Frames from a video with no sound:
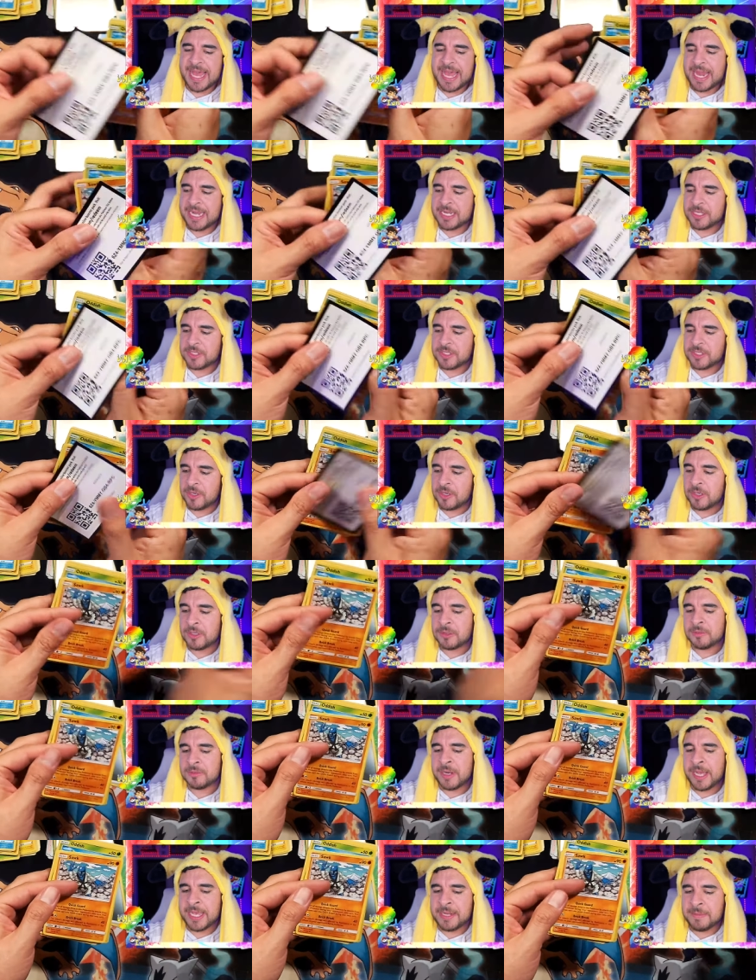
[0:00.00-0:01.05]
that is all
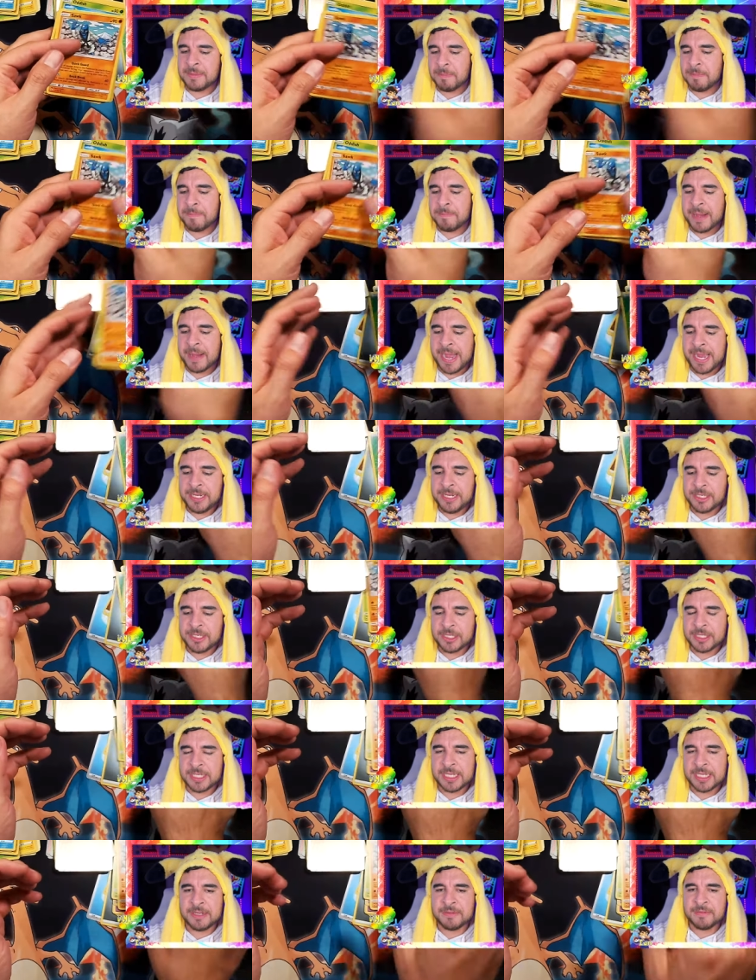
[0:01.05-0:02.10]
right. Binder
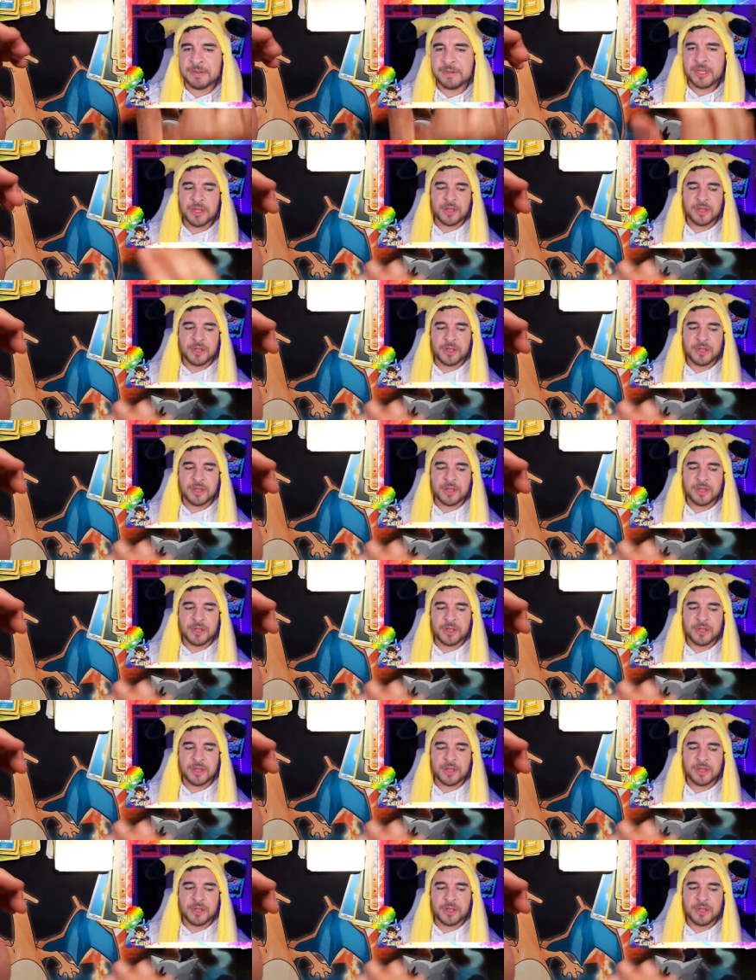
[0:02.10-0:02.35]
love.